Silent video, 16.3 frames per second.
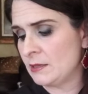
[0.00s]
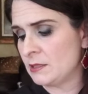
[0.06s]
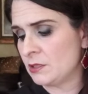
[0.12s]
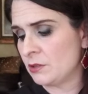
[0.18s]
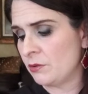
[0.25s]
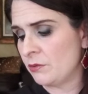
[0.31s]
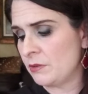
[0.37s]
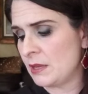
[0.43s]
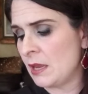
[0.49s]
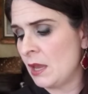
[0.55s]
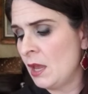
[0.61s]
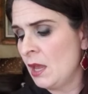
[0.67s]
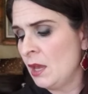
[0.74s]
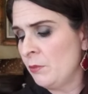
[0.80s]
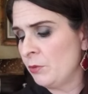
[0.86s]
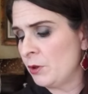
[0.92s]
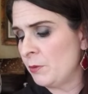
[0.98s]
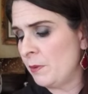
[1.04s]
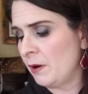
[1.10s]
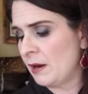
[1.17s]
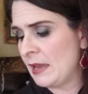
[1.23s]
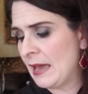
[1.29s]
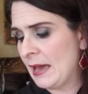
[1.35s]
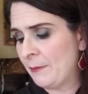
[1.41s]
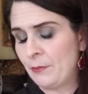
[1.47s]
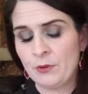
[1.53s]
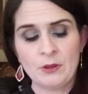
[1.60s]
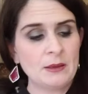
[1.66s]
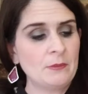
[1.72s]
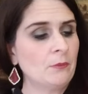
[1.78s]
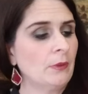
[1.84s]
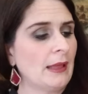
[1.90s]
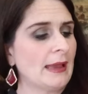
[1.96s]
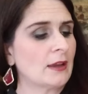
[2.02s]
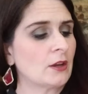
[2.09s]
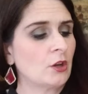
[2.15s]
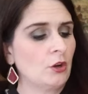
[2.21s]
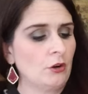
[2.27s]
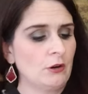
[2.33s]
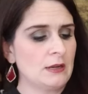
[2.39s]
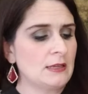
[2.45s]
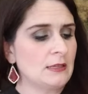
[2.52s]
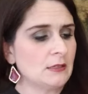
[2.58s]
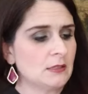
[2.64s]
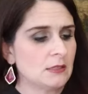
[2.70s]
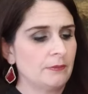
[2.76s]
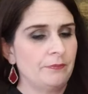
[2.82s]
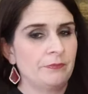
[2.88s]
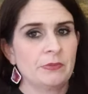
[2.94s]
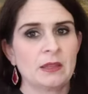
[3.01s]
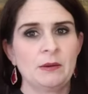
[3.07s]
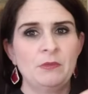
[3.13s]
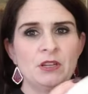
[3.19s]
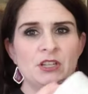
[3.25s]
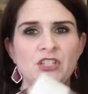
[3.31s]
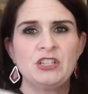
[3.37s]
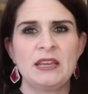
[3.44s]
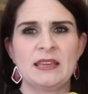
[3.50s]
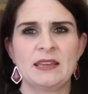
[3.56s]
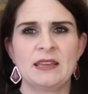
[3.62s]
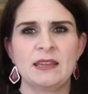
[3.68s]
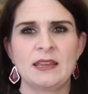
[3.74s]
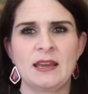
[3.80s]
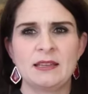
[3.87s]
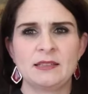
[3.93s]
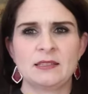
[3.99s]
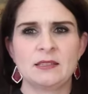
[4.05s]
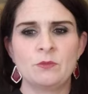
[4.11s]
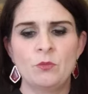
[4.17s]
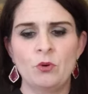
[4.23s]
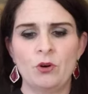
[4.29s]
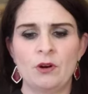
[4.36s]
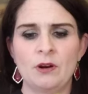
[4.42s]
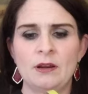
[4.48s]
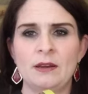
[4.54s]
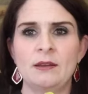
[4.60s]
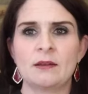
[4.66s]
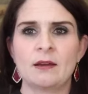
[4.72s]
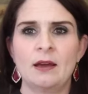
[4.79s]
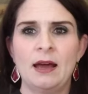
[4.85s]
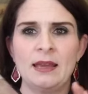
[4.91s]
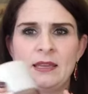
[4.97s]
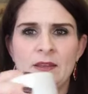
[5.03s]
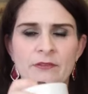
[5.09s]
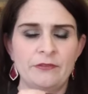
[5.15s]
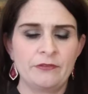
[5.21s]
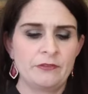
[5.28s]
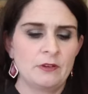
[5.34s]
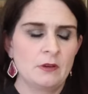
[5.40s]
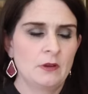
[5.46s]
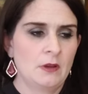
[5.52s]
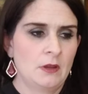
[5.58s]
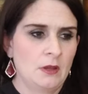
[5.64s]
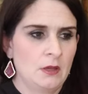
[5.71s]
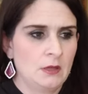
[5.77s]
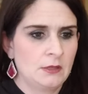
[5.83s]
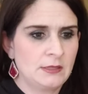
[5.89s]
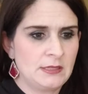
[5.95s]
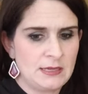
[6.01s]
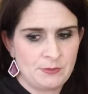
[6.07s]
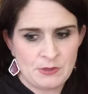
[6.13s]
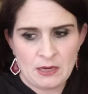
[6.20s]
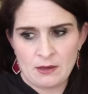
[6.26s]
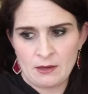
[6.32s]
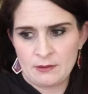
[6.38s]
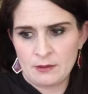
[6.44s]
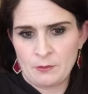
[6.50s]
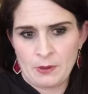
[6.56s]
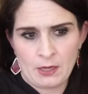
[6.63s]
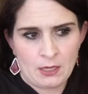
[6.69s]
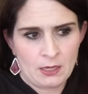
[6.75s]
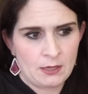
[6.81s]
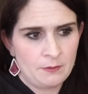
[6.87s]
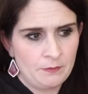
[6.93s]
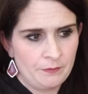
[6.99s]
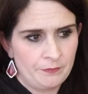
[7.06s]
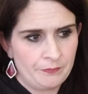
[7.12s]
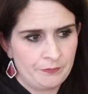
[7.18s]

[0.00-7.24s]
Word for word: So the blueberry, apple, and black currant. I'm gonna shake it again some more kind of seeped out in the bottom.